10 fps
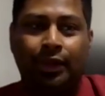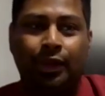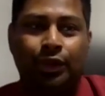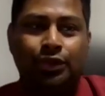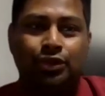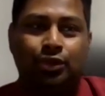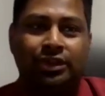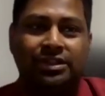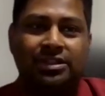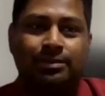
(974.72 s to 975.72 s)
So this
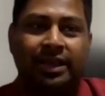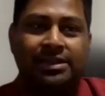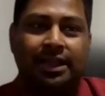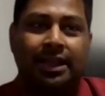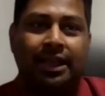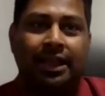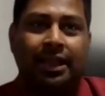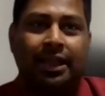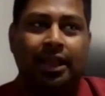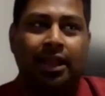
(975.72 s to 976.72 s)
is
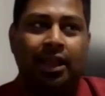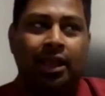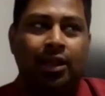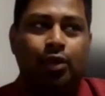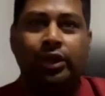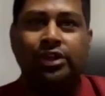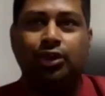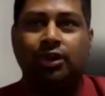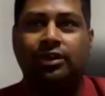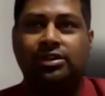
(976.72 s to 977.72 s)
basically a Queen's
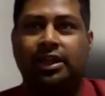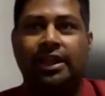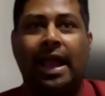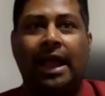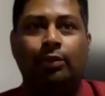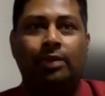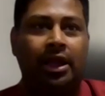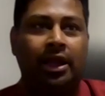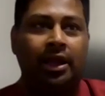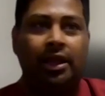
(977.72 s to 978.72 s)
University
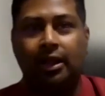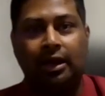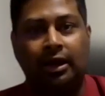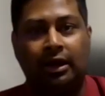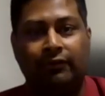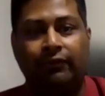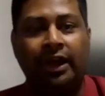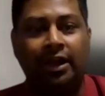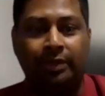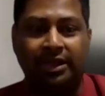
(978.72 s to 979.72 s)
alumni
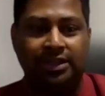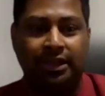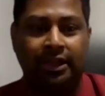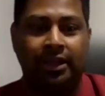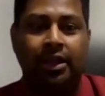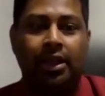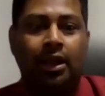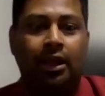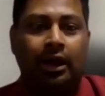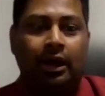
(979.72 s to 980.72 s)
fund, basically.
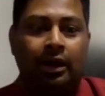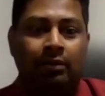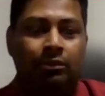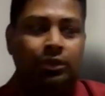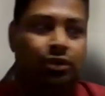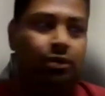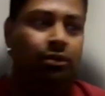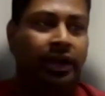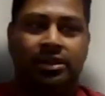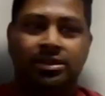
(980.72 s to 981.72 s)
So
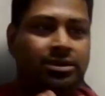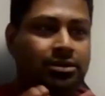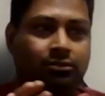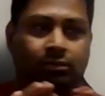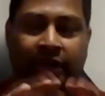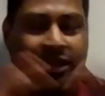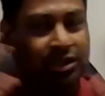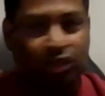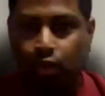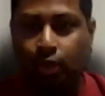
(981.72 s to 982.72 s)
it is the
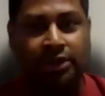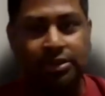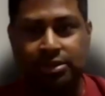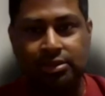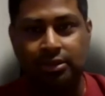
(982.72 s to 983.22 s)
students